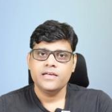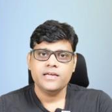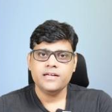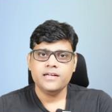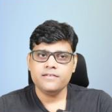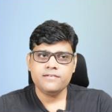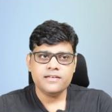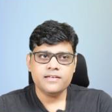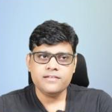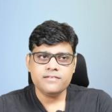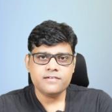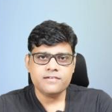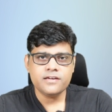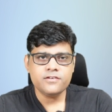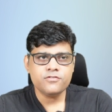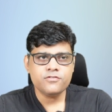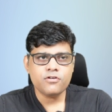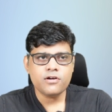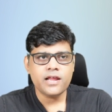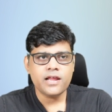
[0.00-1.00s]
It's, it's,
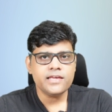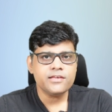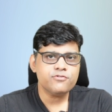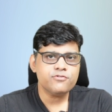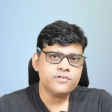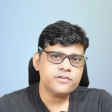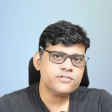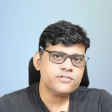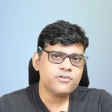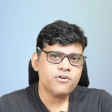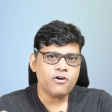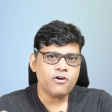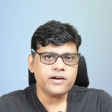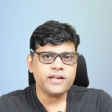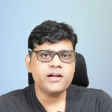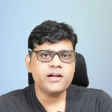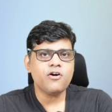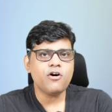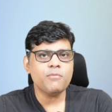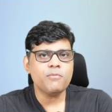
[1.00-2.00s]
it's not like you just
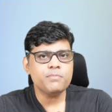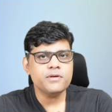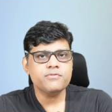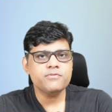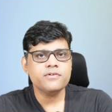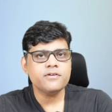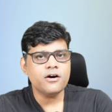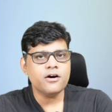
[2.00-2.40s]
got a copy